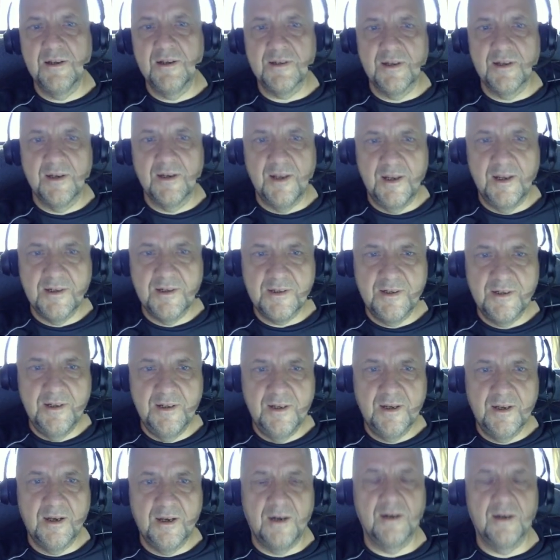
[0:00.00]
an
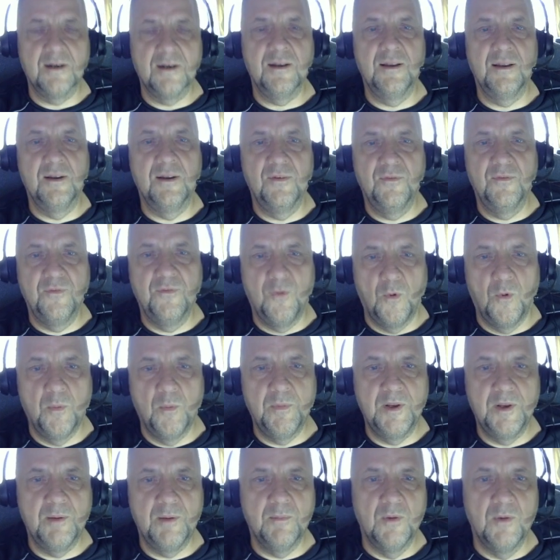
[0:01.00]
SD card in
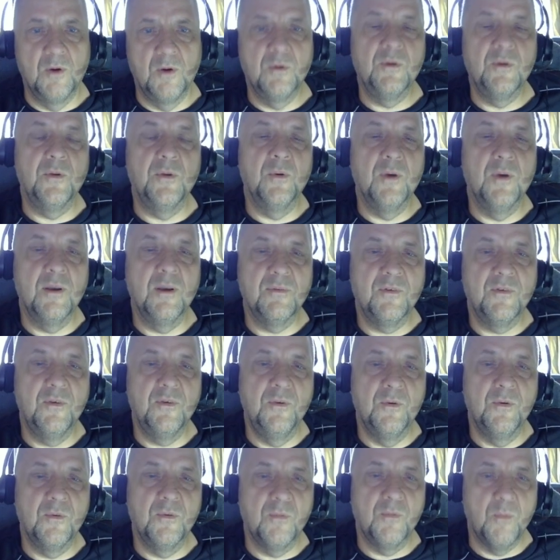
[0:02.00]
4-bit mode. You have to
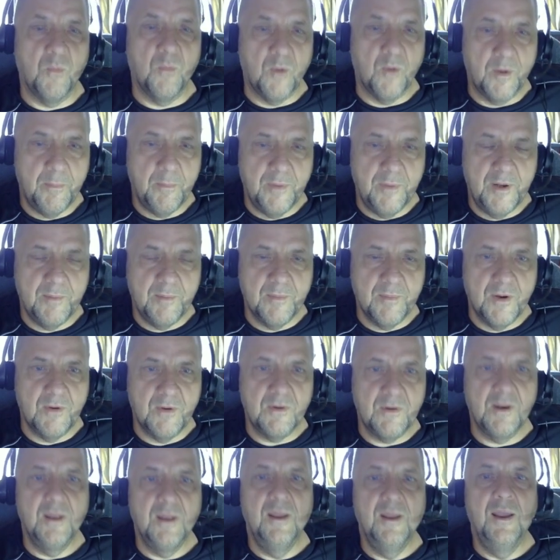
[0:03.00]
use 1-bit
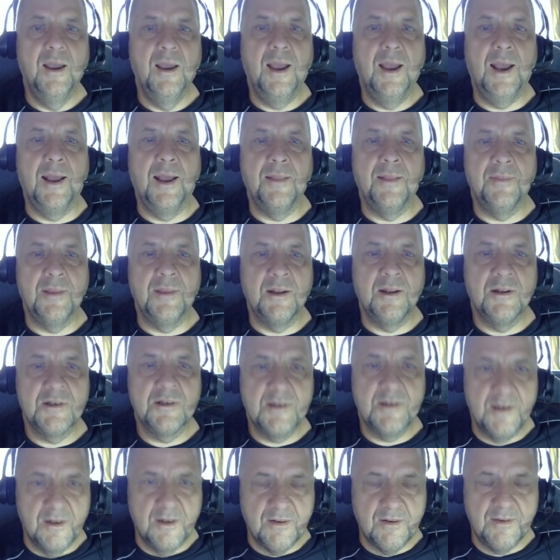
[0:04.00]
mode and then
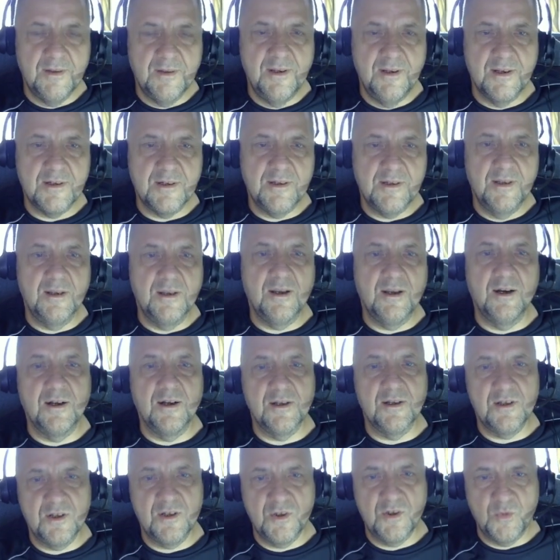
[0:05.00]
tell the SD
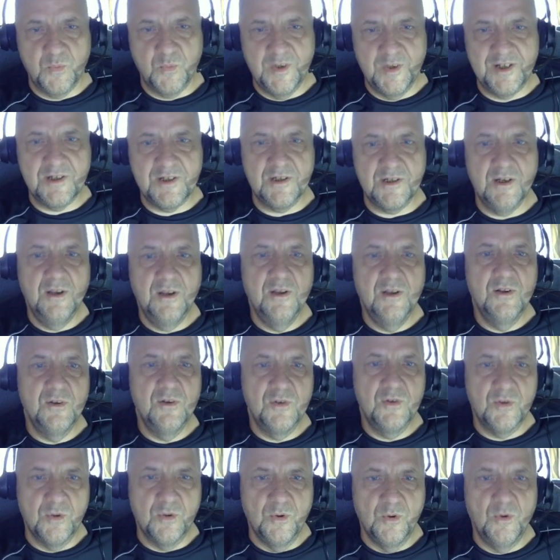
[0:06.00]
card switch
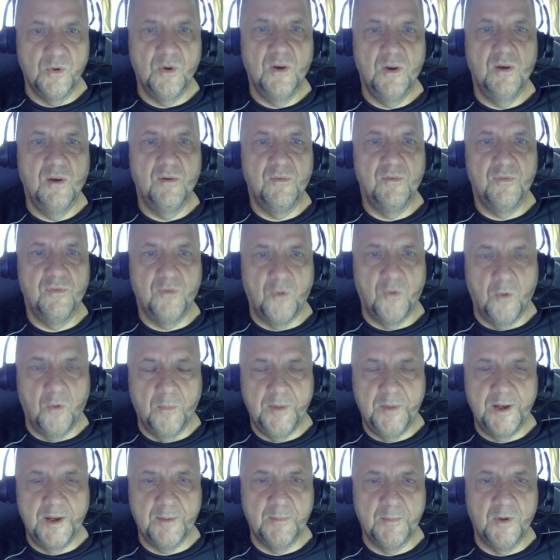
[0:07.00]
to
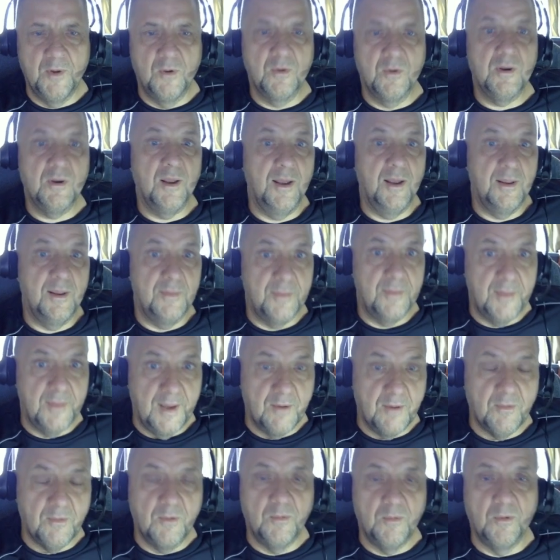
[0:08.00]
4-bit mode, and
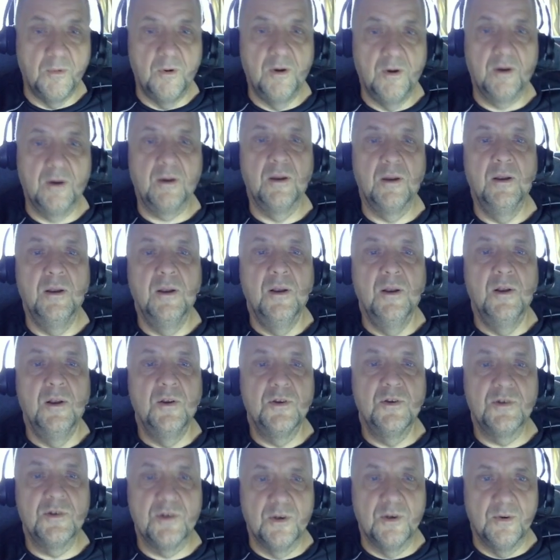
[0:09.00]
that will work.
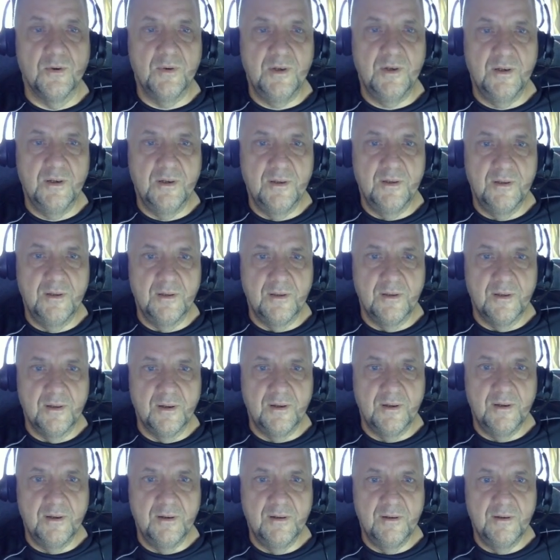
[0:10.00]
So
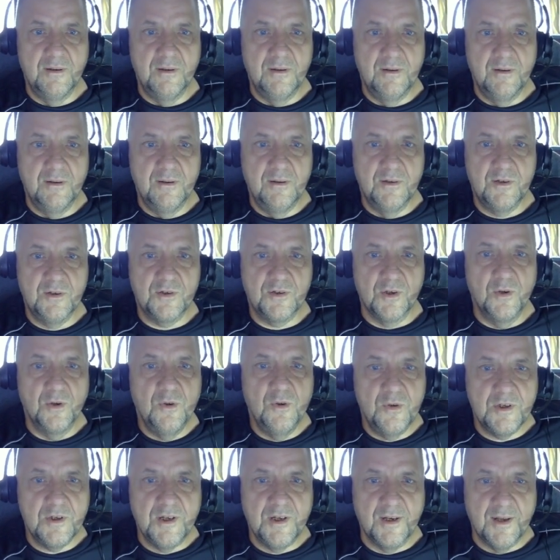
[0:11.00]
the
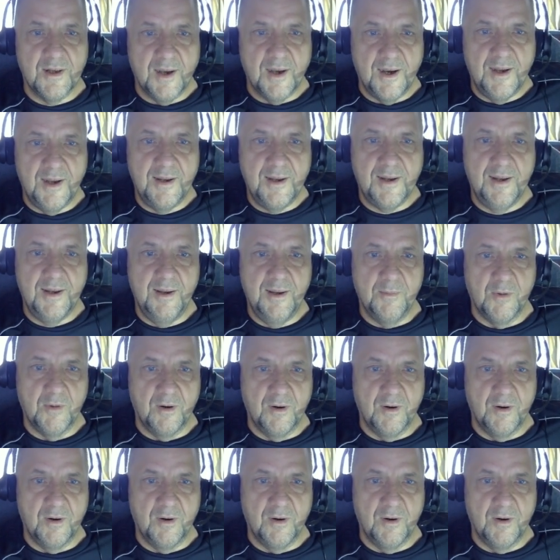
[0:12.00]
solution I came up